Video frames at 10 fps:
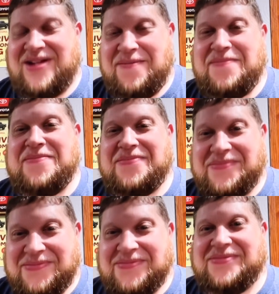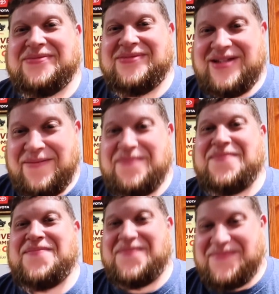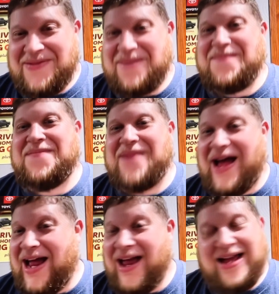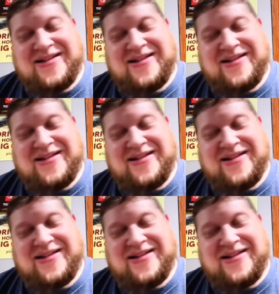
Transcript: Yep. Yep. Yep. I.